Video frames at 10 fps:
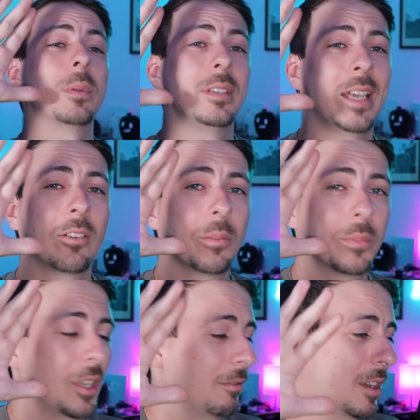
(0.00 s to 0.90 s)
up and down
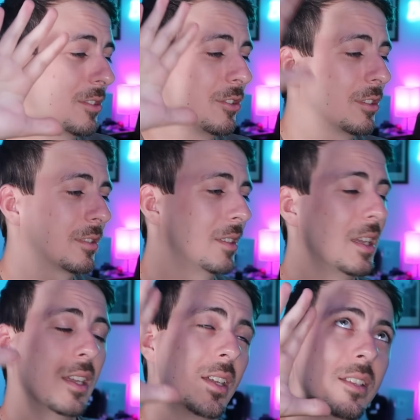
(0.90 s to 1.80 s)
up there? Why don't you just
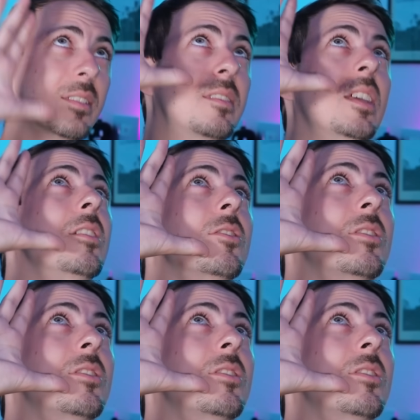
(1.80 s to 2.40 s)
Sit in your